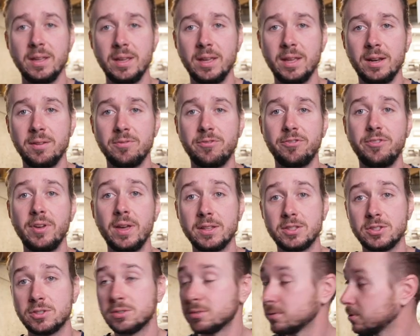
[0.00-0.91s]
it
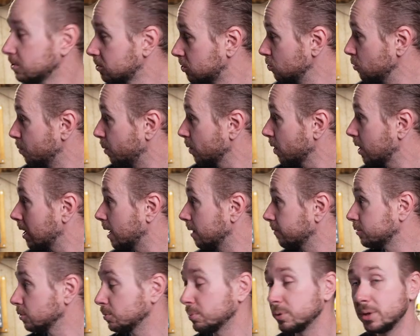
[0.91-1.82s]
fits super
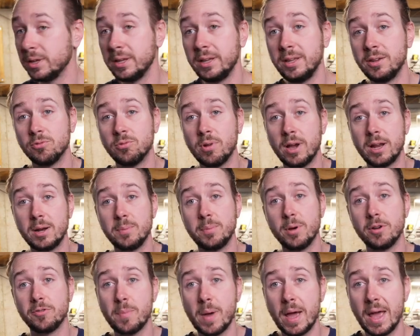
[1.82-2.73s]
comfortably right
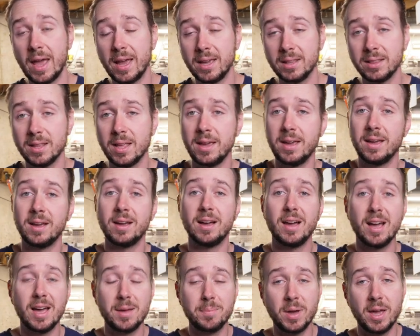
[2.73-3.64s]
above my headlight
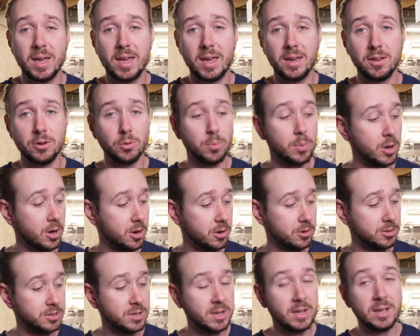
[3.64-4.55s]
on my
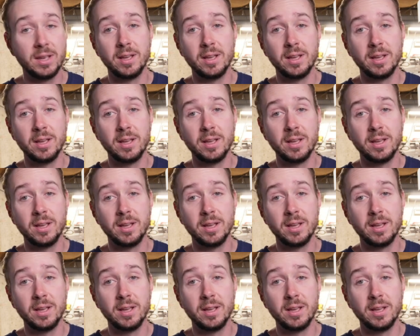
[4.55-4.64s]
handlebars.